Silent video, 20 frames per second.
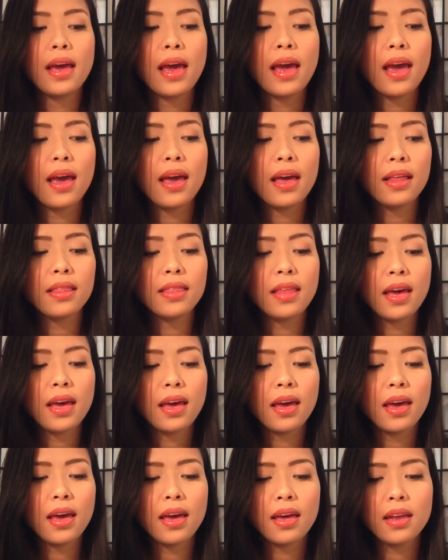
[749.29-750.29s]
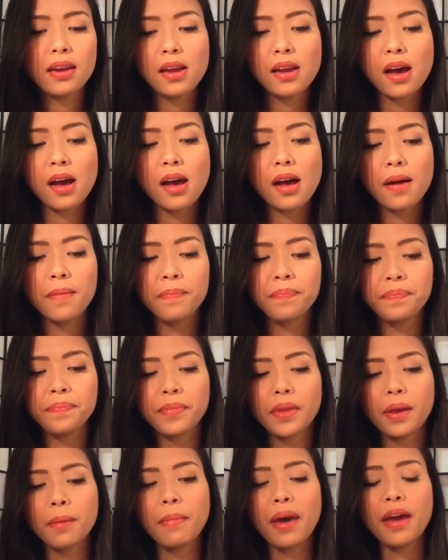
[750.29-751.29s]
And then
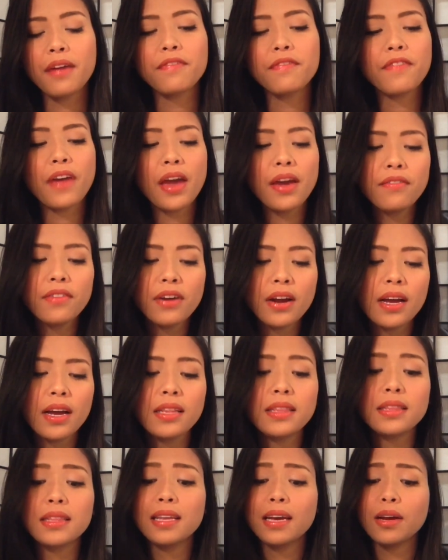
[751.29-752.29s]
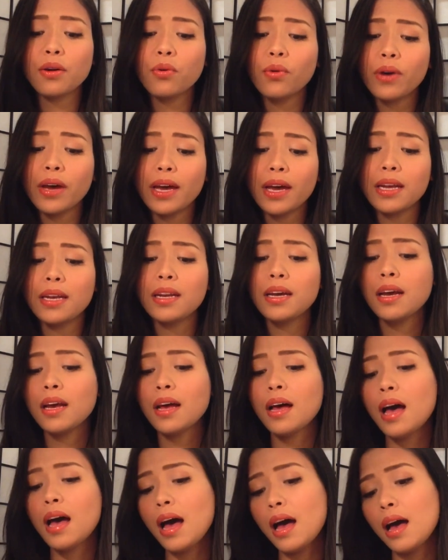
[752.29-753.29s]
my favorite liquid,
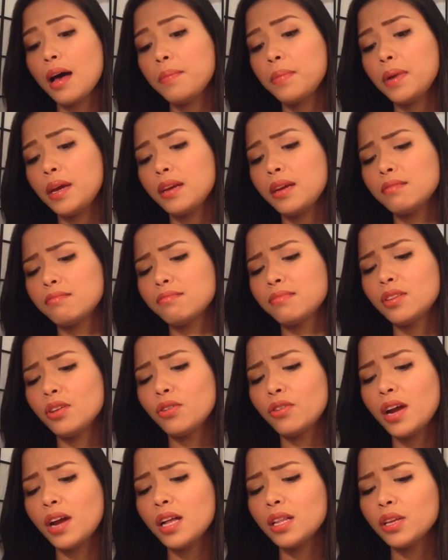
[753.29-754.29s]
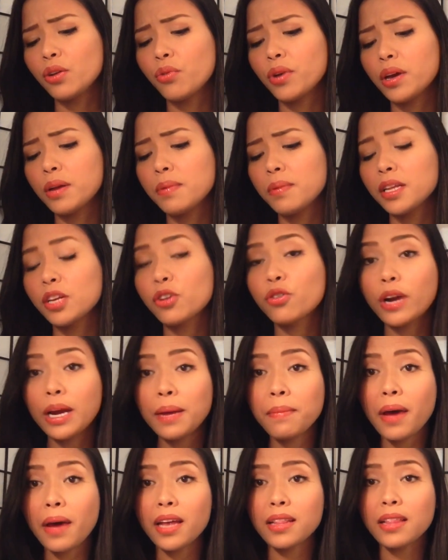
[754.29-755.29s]
I mean, no, not liquid, but
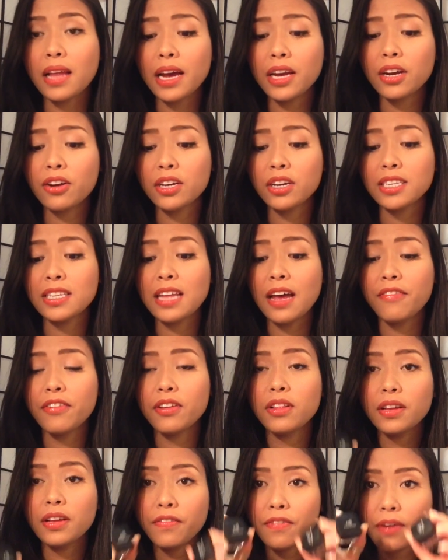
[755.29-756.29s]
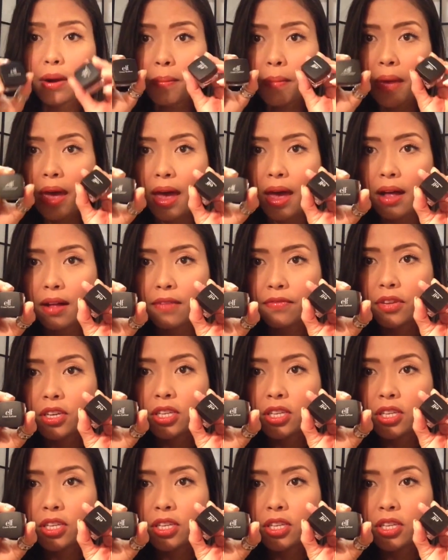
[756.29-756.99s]
cream eyeliner is definitely from e.l.f.